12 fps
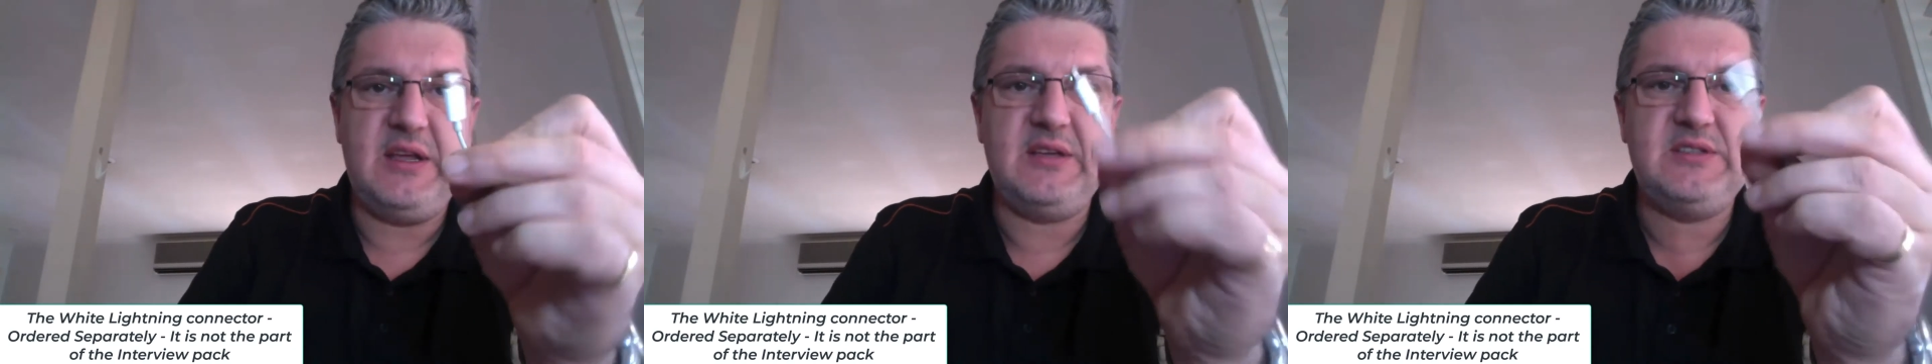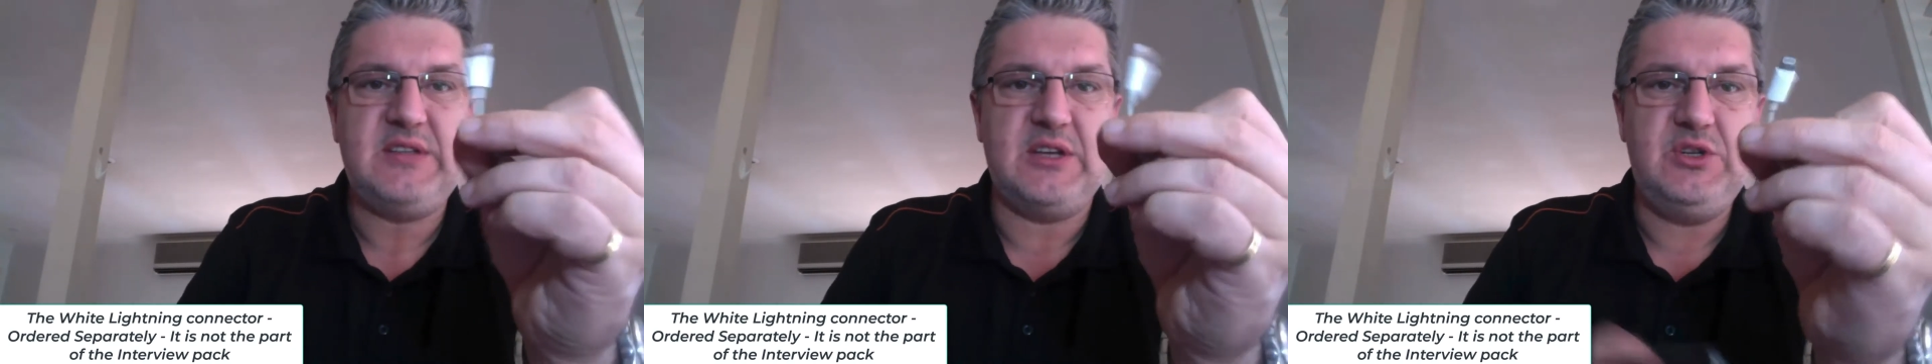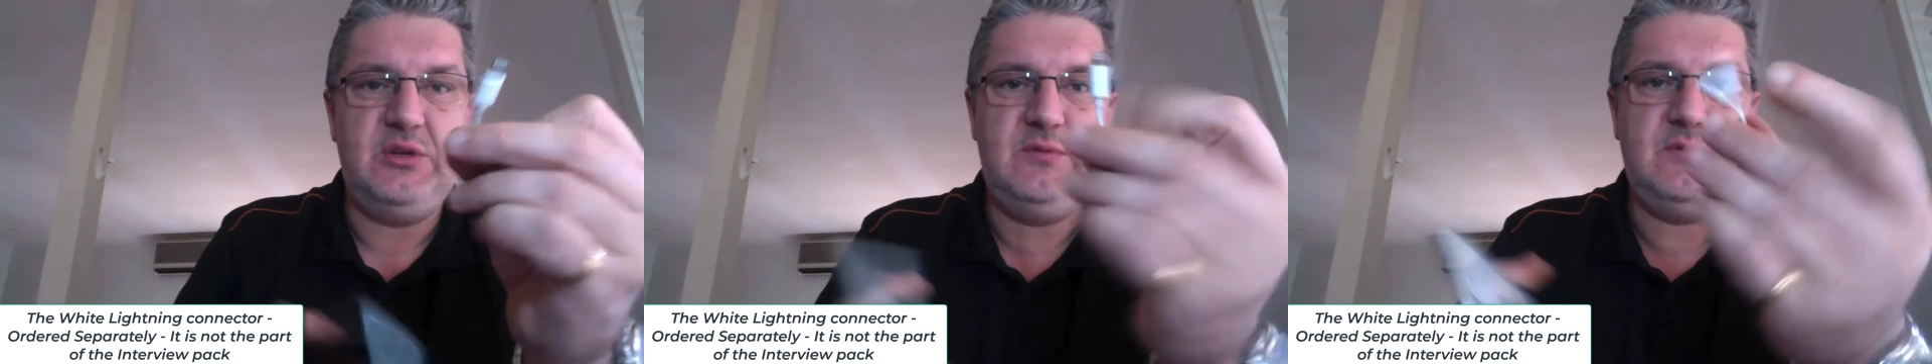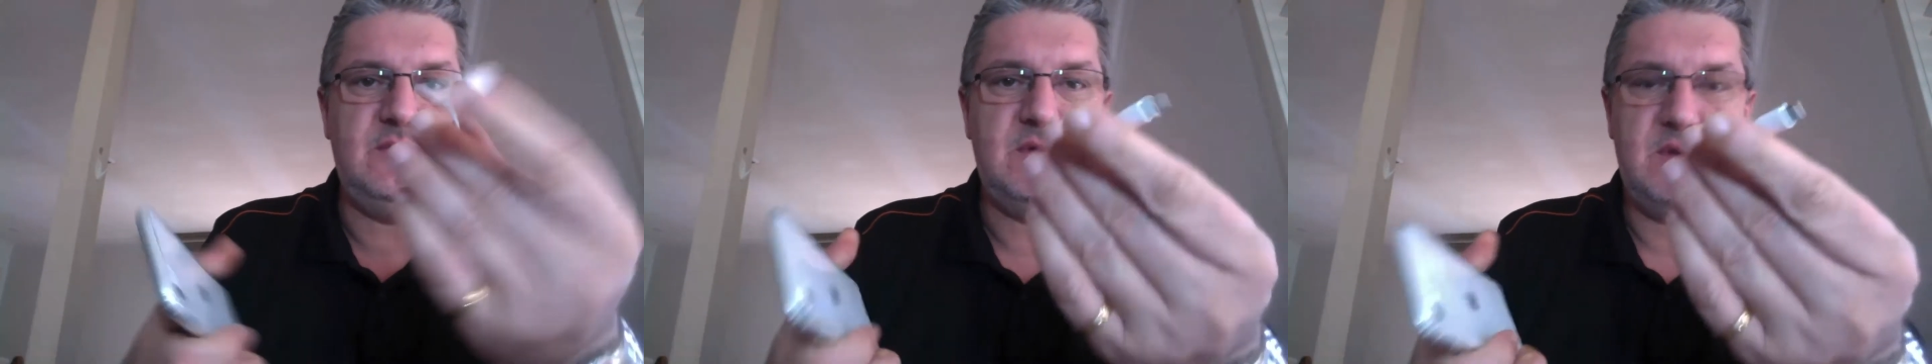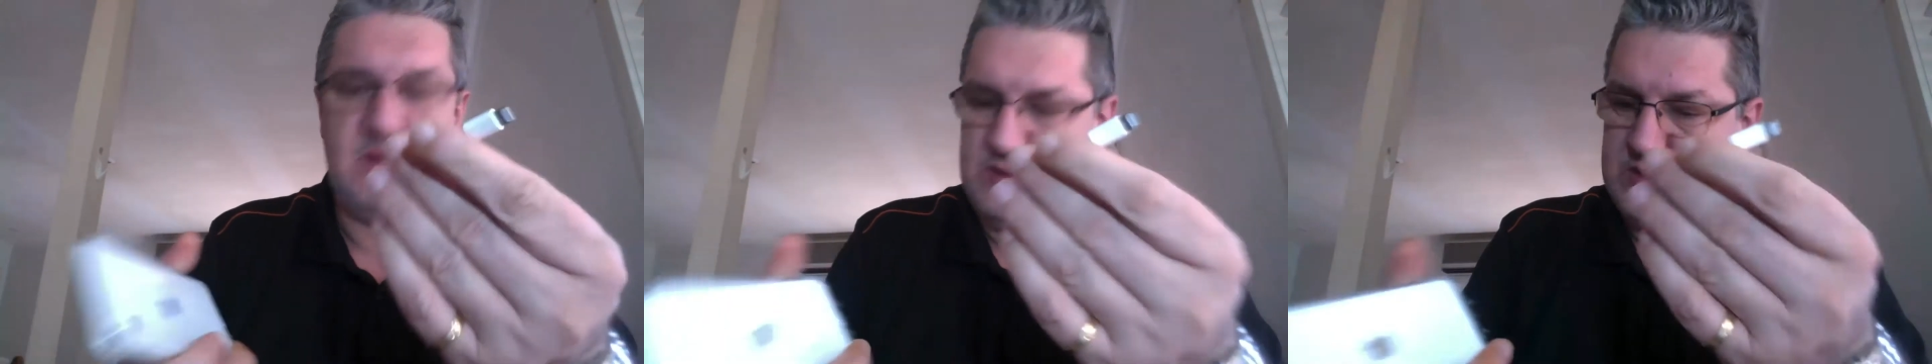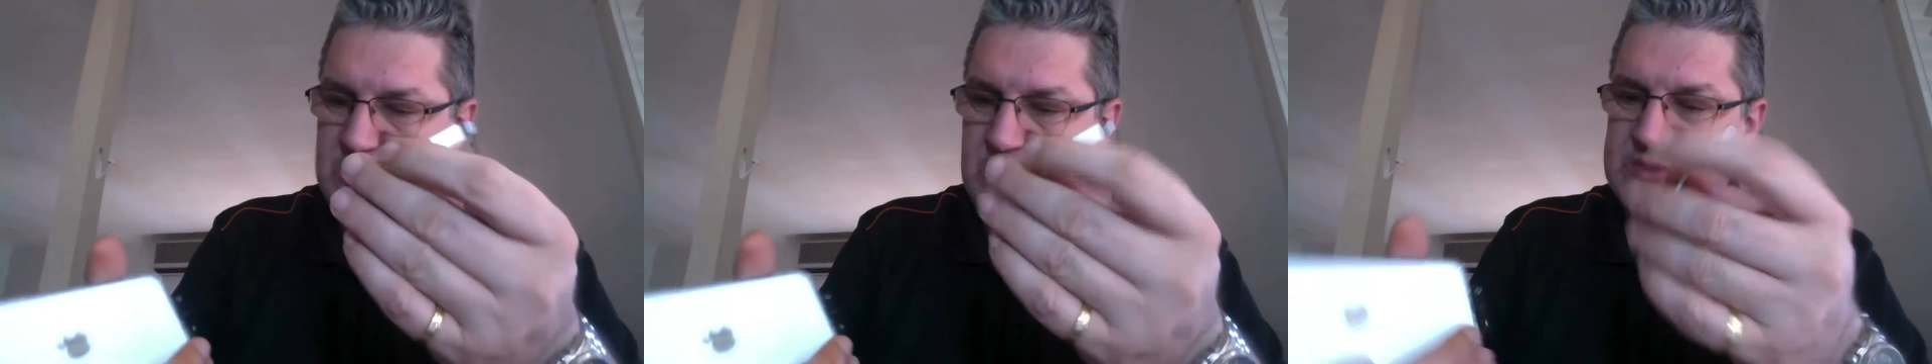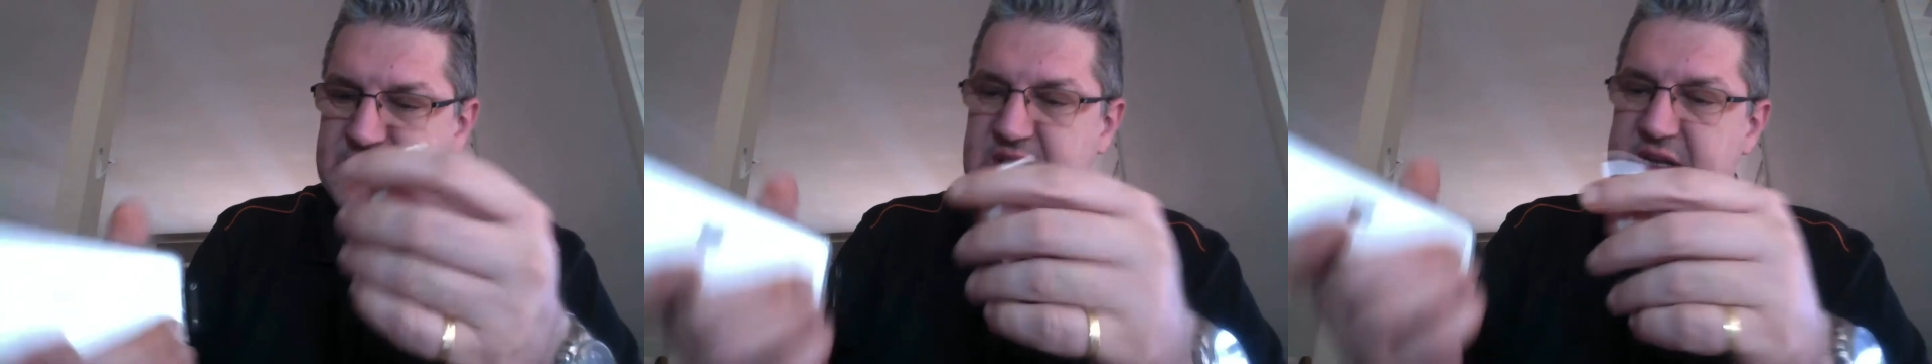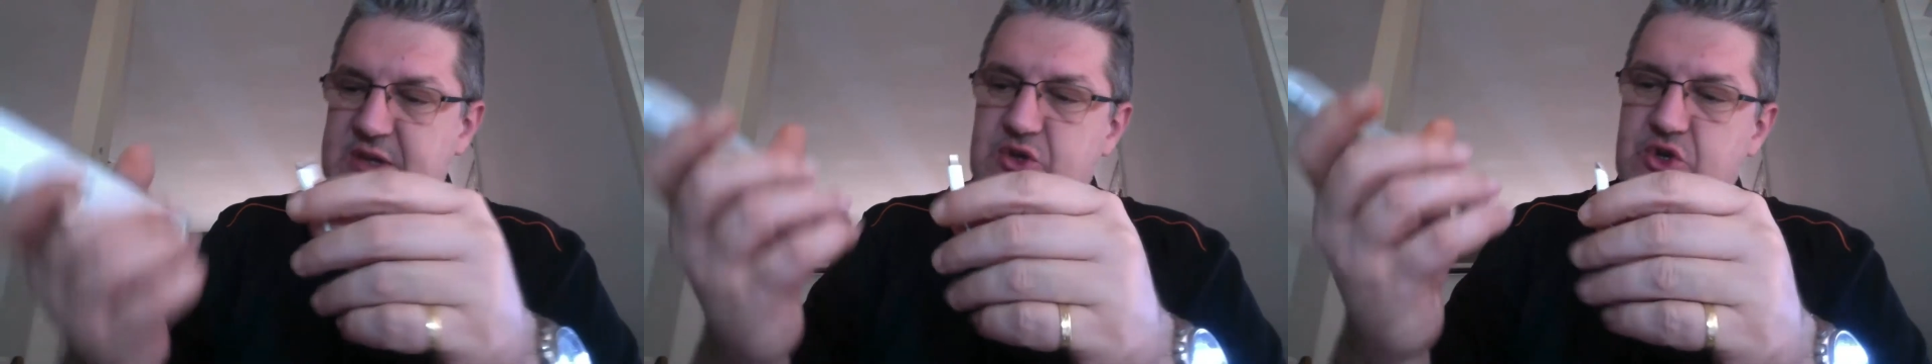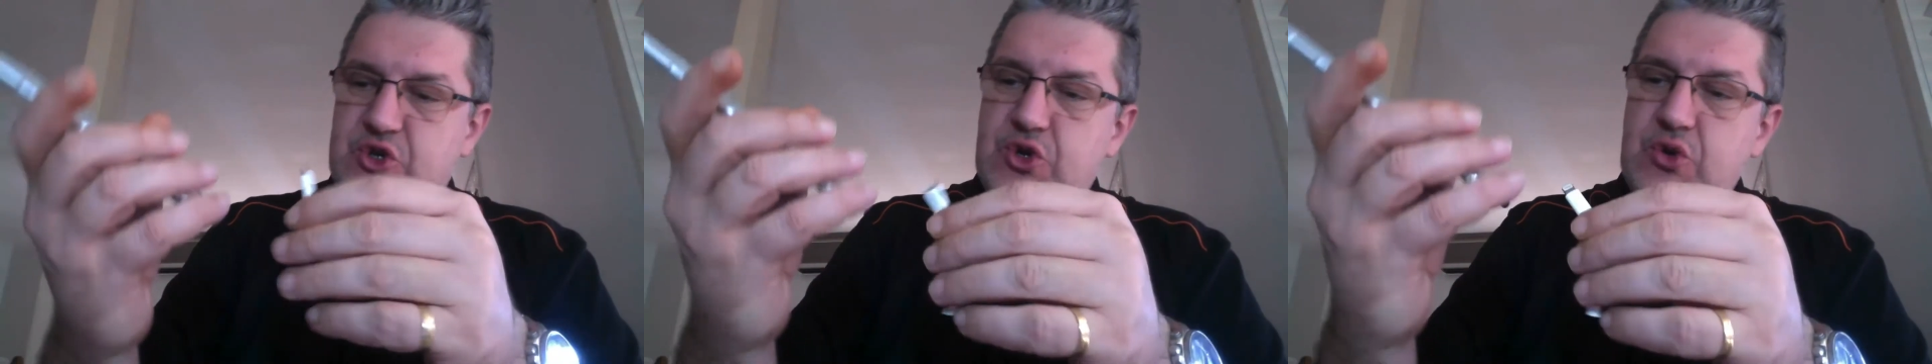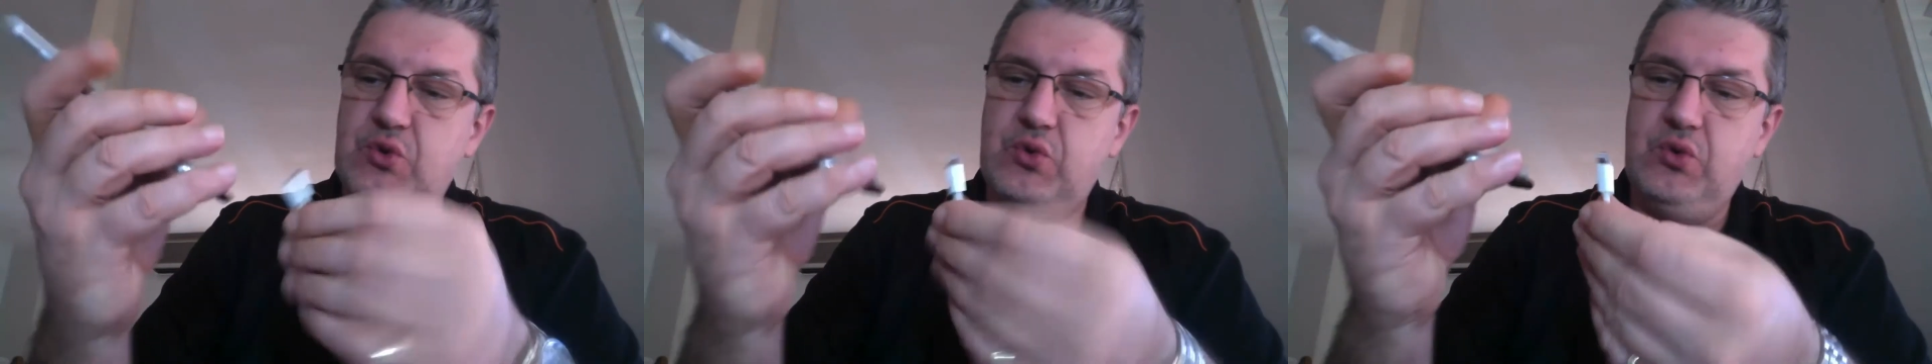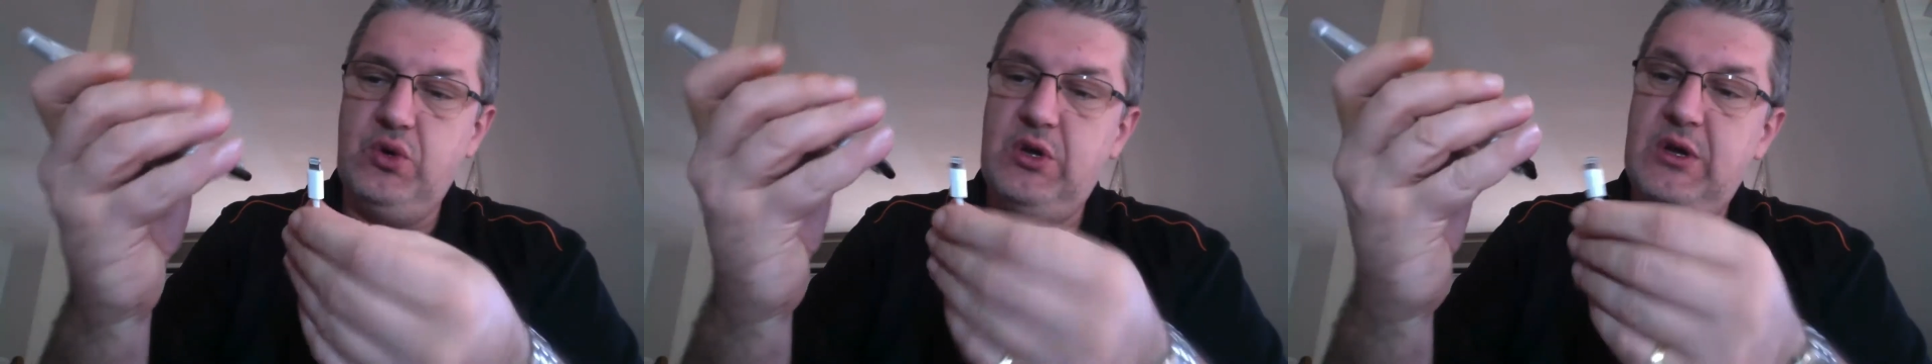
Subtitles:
extension goes into